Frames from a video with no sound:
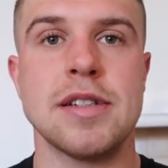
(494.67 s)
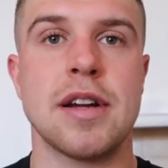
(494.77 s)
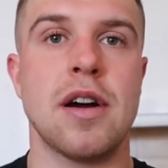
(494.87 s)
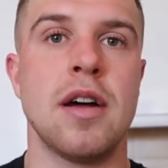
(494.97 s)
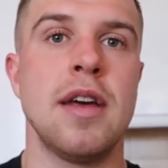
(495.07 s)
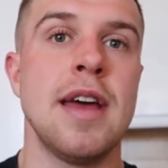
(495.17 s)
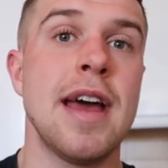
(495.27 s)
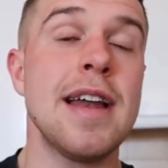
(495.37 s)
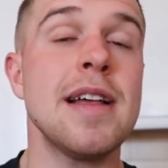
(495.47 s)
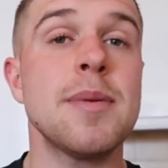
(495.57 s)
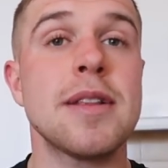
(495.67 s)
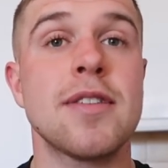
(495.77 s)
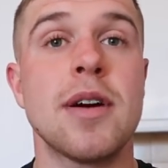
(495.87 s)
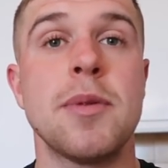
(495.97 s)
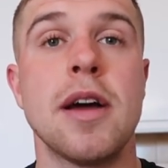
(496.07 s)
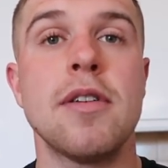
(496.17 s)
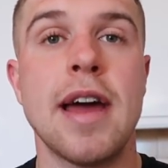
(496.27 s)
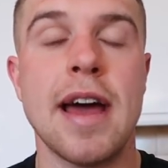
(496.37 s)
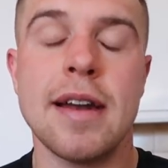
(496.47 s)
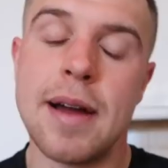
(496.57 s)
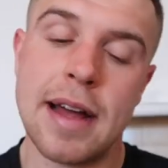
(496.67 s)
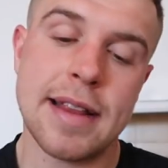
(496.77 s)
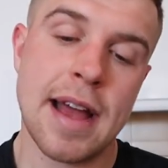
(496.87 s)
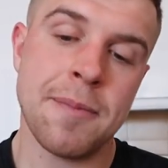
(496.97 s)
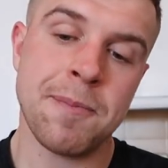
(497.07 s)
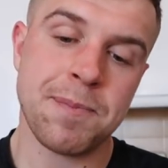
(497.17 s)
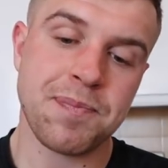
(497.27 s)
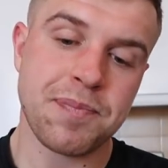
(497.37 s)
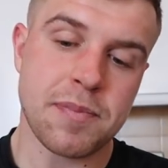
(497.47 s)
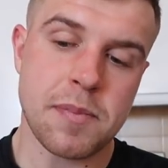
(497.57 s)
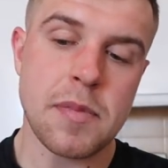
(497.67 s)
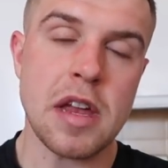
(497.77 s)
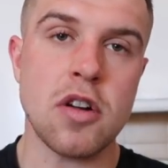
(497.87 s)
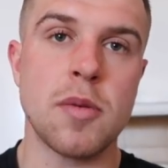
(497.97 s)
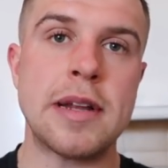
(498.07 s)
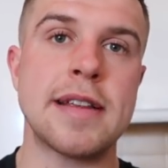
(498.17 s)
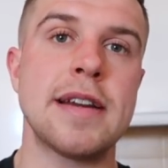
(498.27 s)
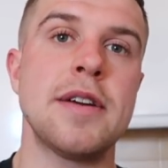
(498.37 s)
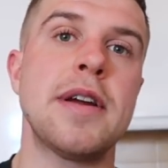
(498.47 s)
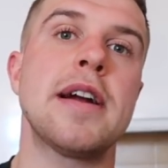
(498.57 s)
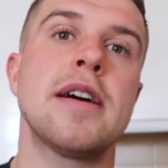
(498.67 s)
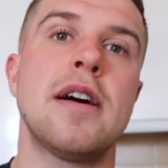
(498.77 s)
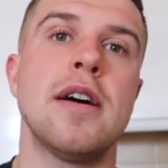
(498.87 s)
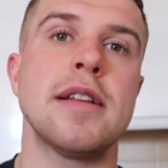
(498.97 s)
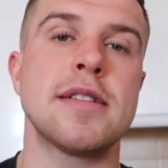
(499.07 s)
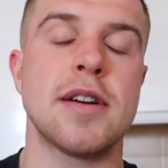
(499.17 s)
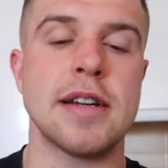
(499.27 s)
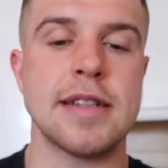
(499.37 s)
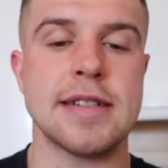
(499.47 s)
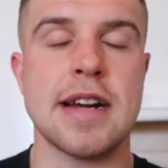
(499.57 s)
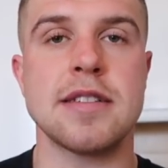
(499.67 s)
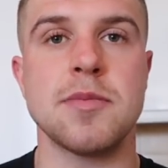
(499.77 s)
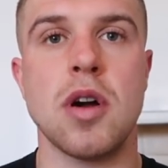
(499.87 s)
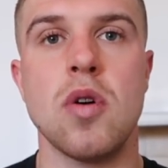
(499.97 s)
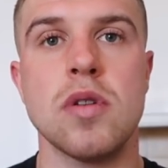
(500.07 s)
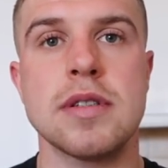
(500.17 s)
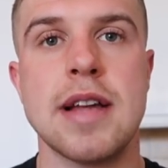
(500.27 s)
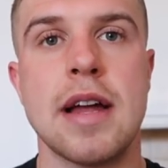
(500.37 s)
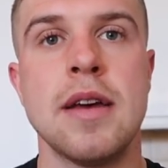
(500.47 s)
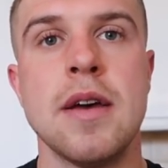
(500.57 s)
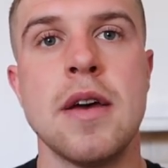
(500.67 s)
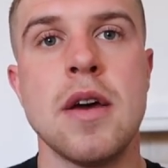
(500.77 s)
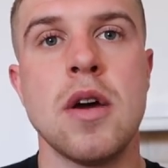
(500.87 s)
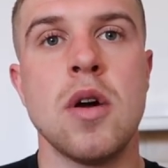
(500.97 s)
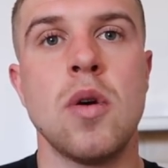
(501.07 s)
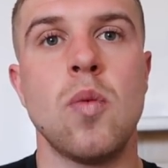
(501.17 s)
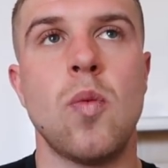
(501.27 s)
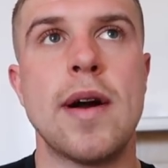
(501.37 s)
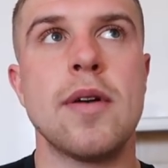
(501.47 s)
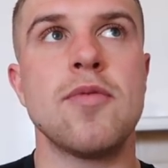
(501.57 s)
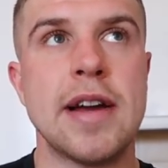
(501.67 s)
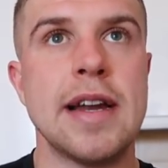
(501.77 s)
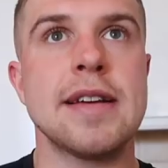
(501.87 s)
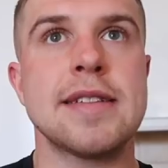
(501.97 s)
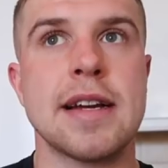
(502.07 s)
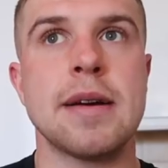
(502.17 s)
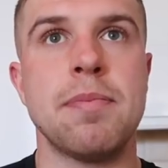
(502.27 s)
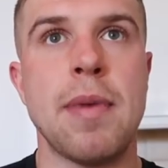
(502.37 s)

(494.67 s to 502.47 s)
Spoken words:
I got a little bit inside my own head, and then coming into the new year, I decided to set some goals that were realistic.